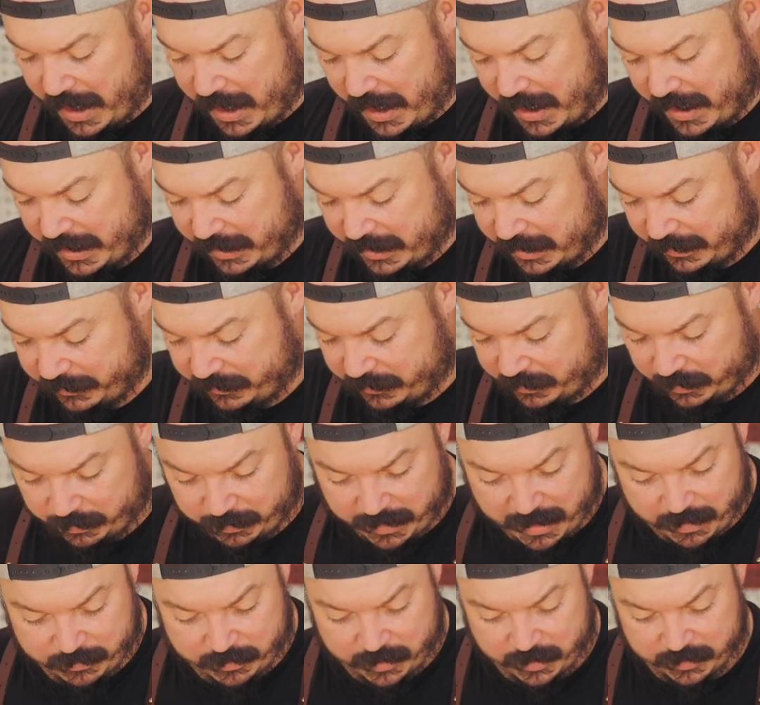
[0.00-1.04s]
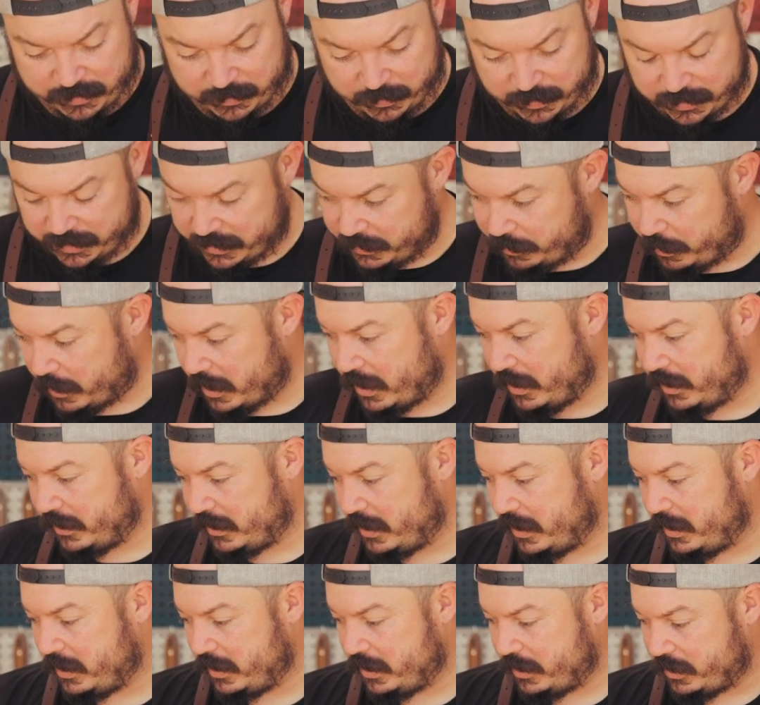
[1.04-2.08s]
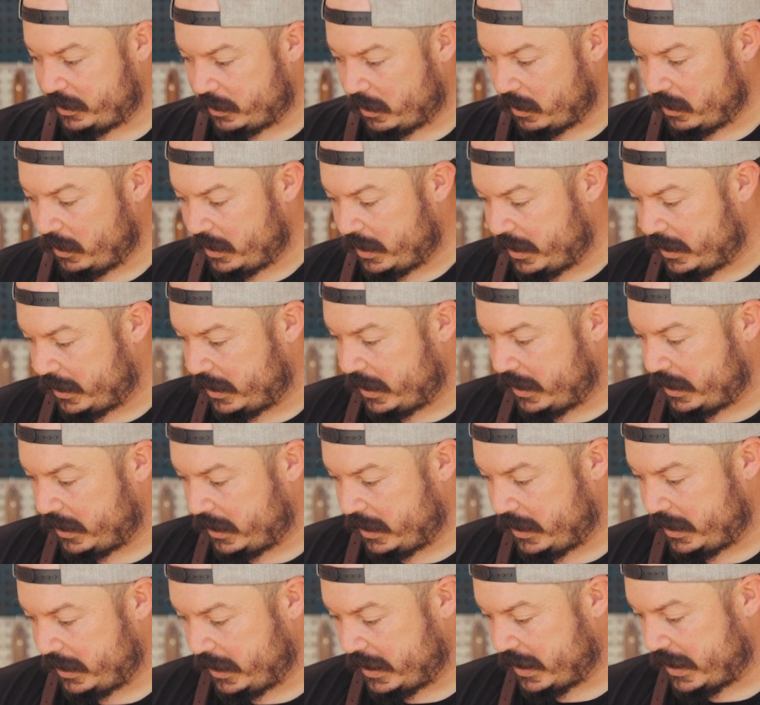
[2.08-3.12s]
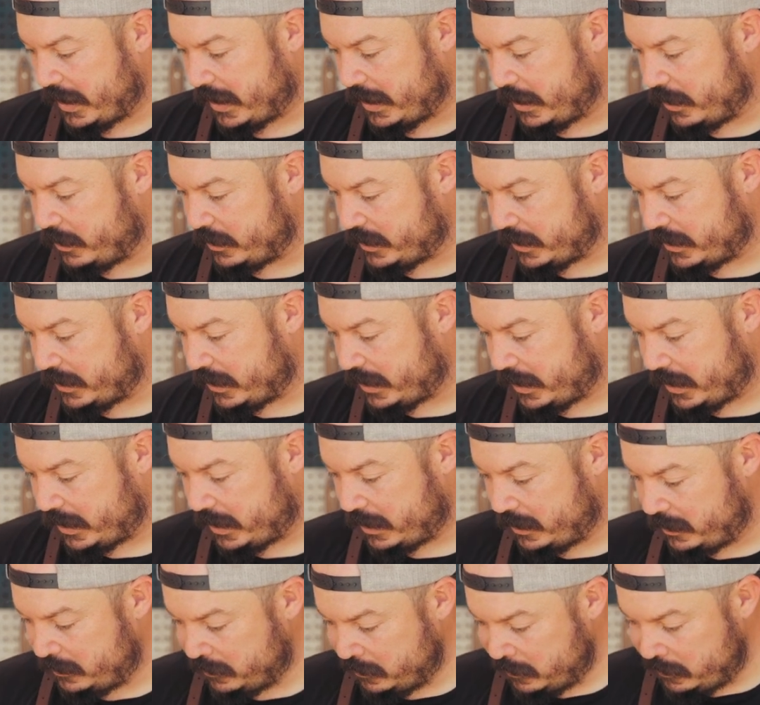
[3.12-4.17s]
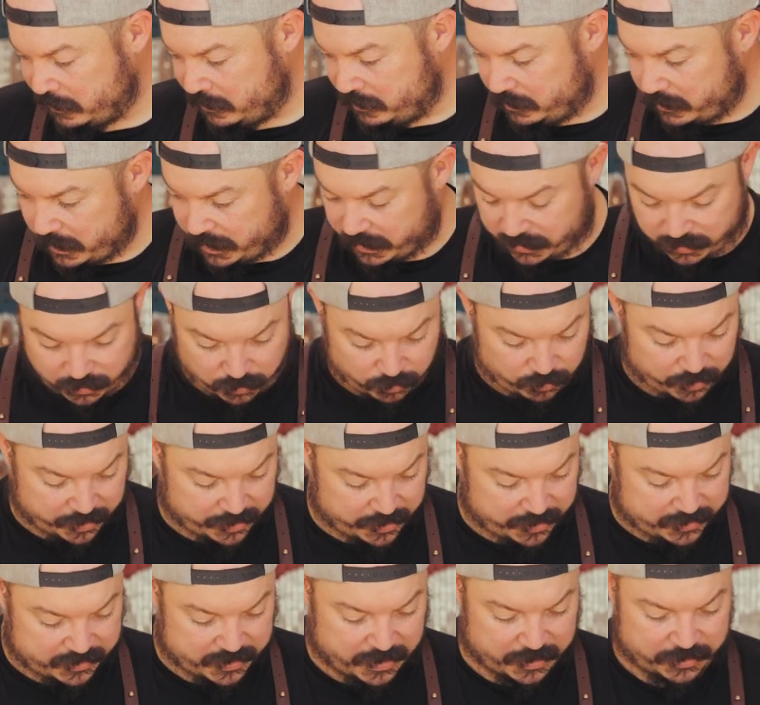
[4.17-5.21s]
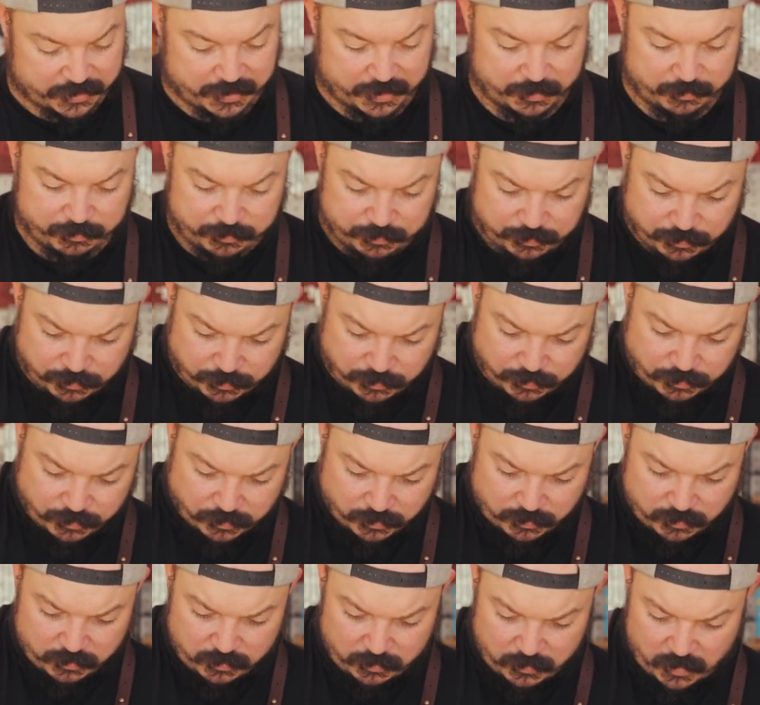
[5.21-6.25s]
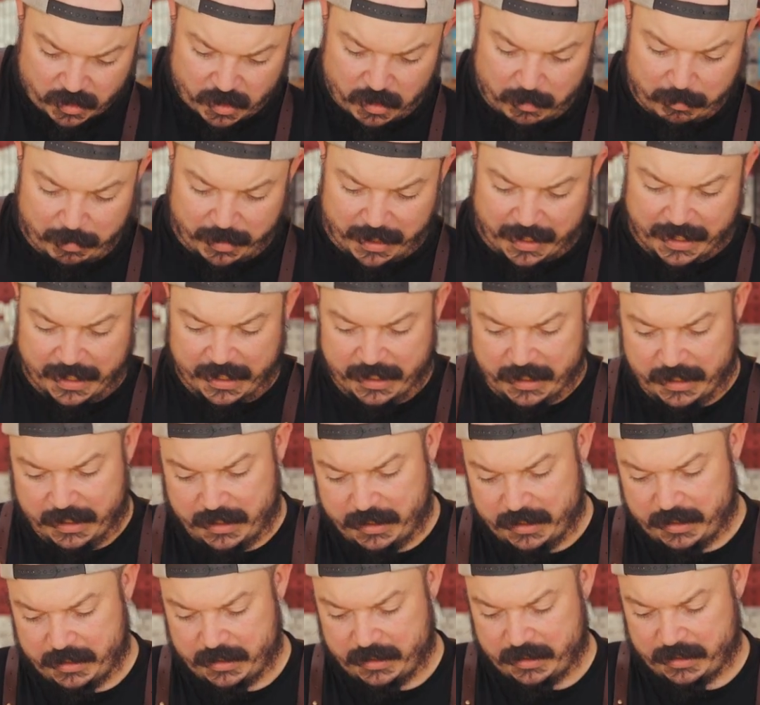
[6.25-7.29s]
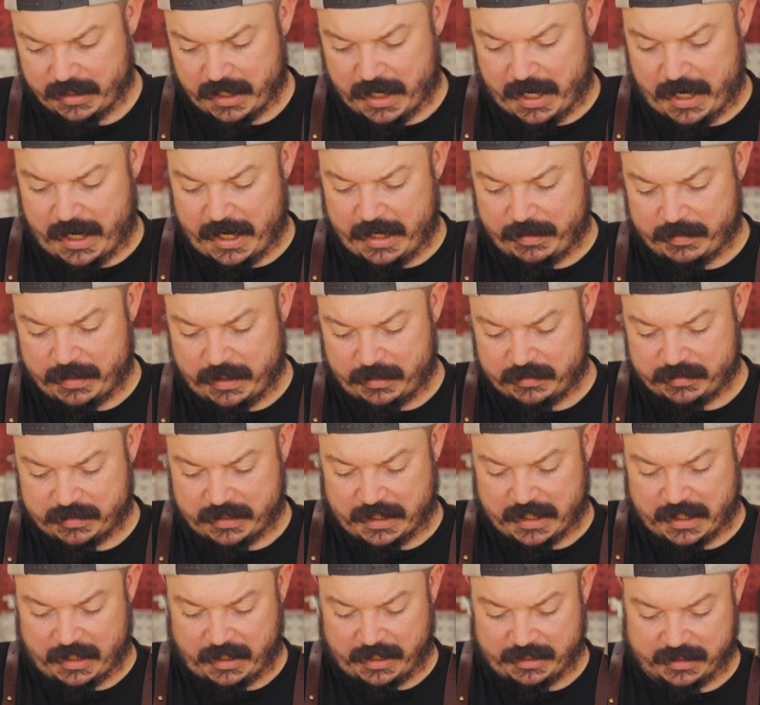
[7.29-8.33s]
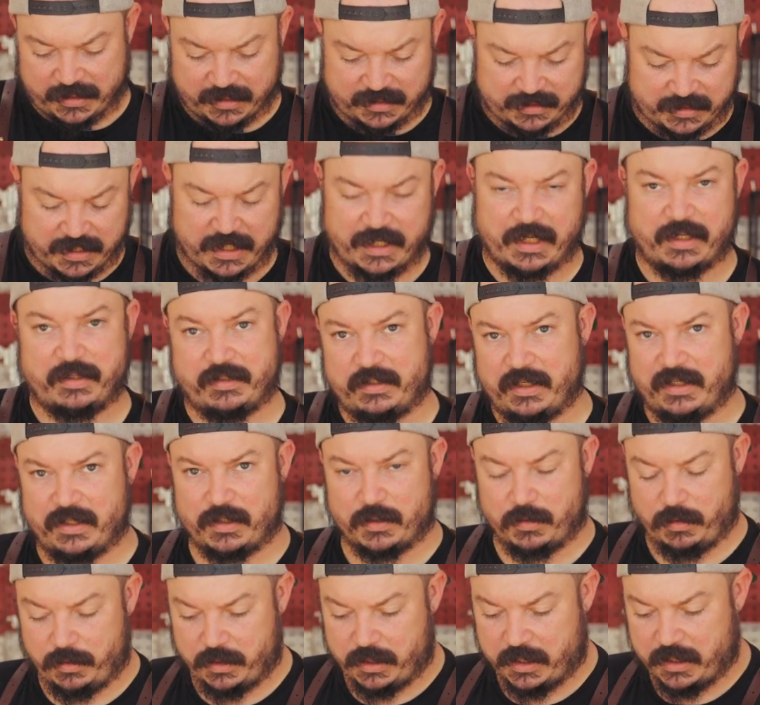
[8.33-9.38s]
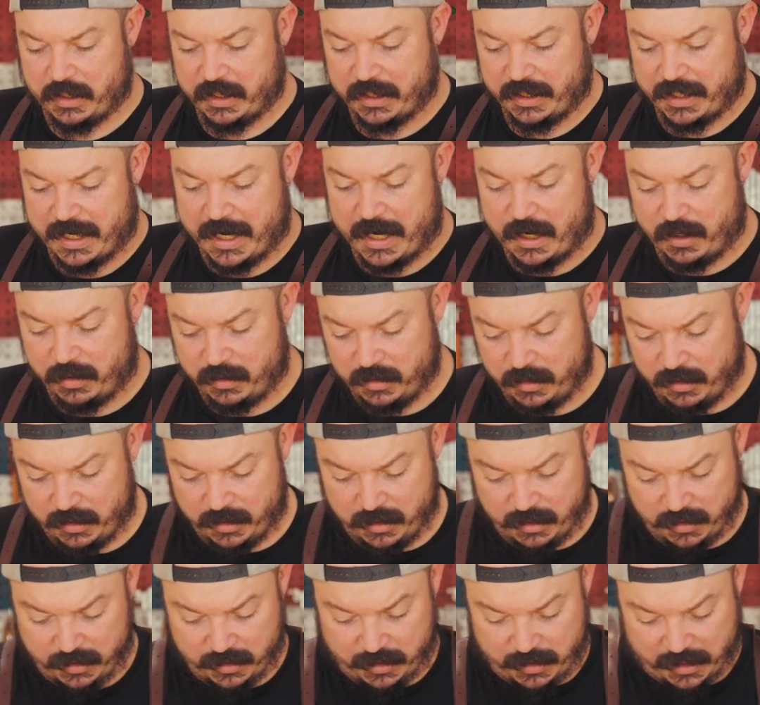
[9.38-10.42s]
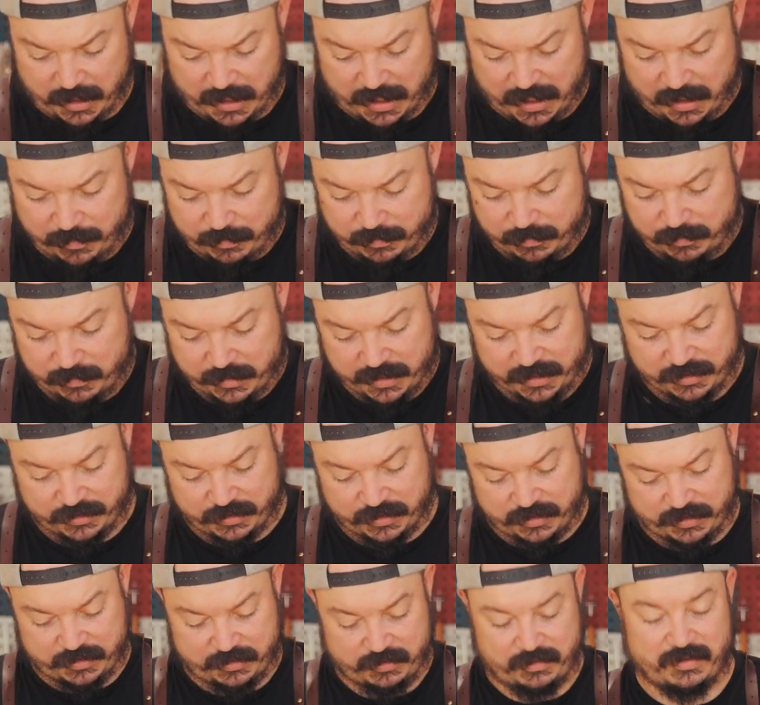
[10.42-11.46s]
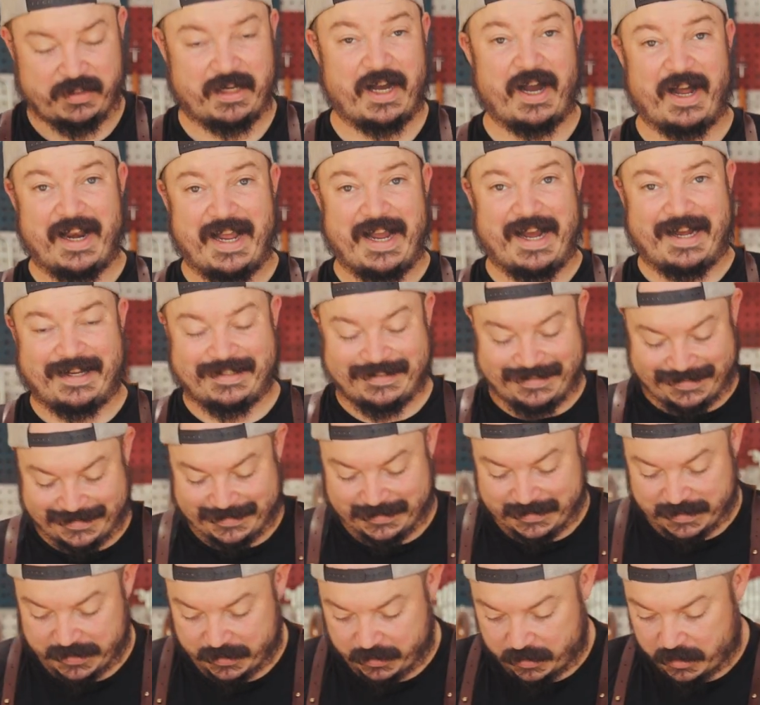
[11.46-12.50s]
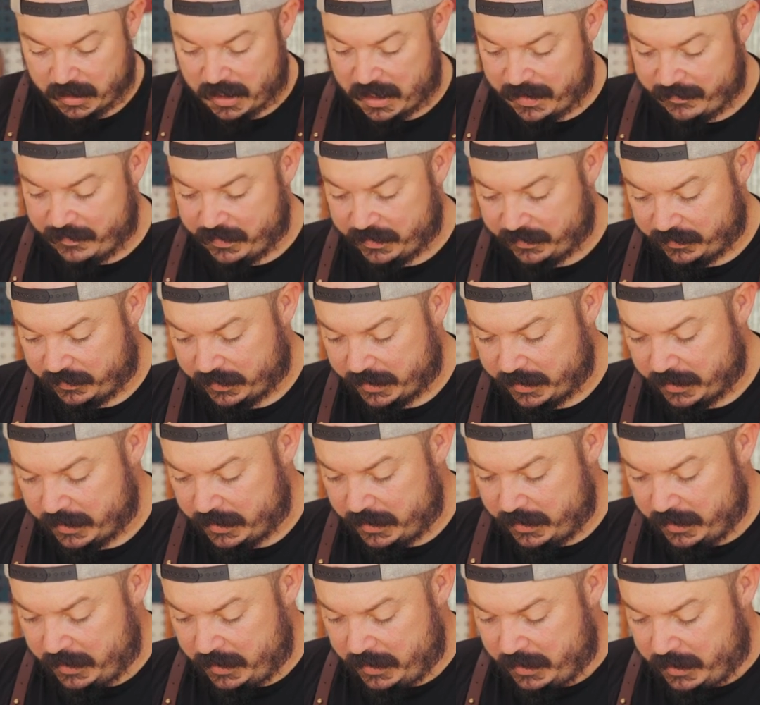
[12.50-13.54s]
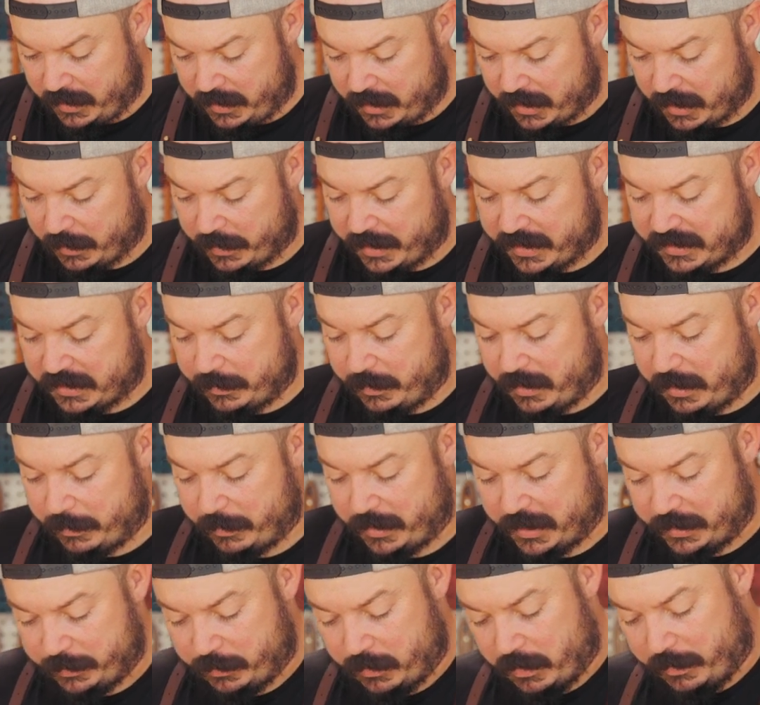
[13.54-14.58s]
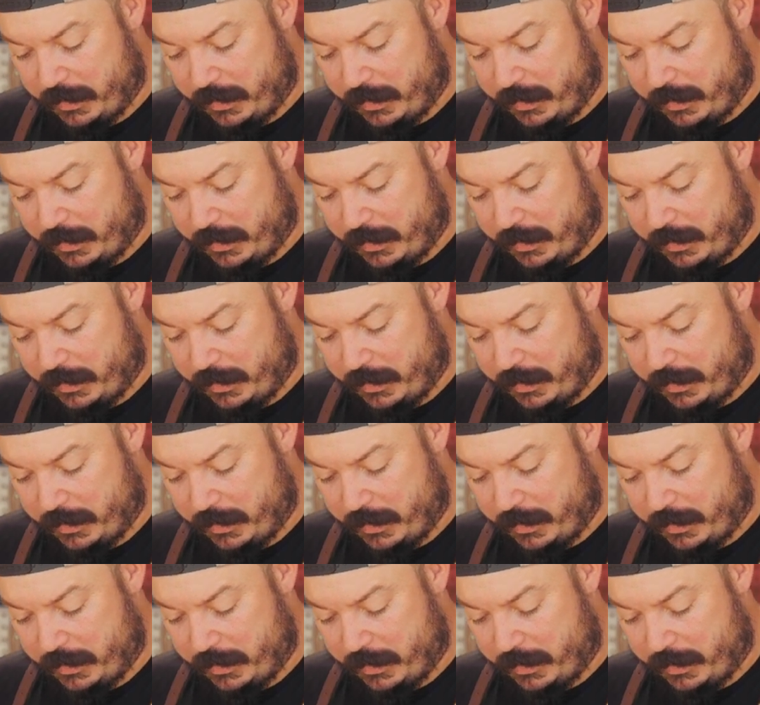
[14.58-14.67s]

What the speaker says: it comes from the round roast, which is part of the short loin, and it kind of goes into the sirloin section. But the eye round's kind of like the second tenderloin on the cow. It's just not as tender, obviously. Otherwise, it'd be a much more